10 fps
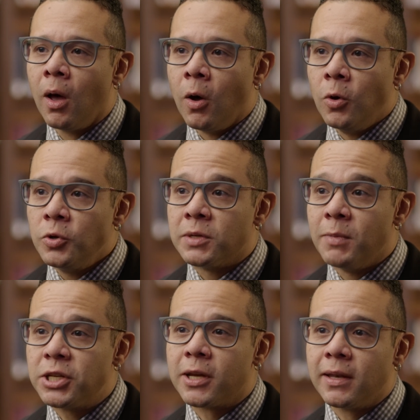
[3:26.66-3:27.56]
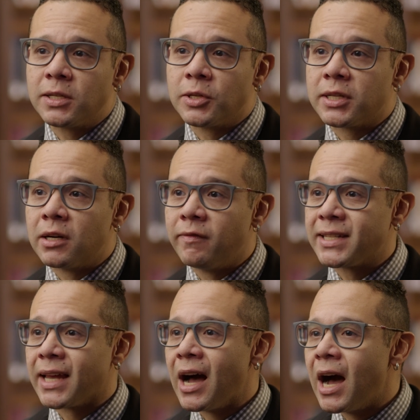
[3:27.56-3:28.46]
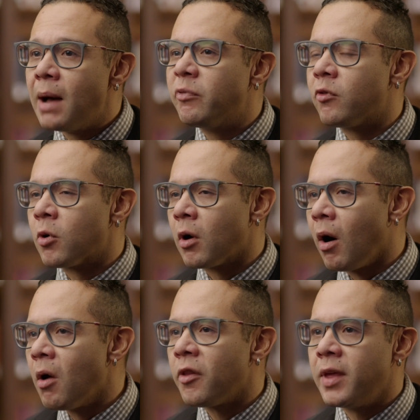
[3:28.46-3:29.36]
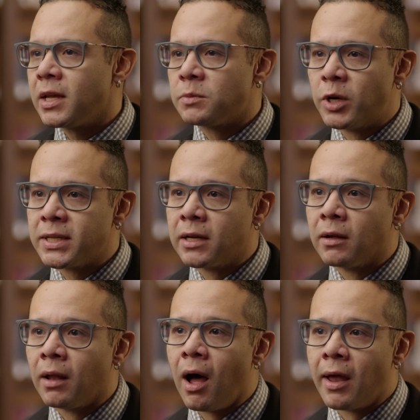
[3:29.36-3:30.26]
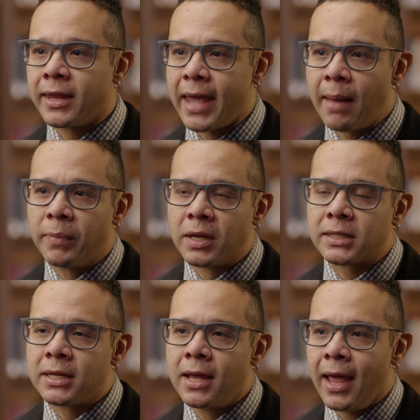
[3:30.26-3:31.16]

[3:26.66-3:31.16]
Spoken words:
whose mission is to serve as a hub for all things Brazil on campus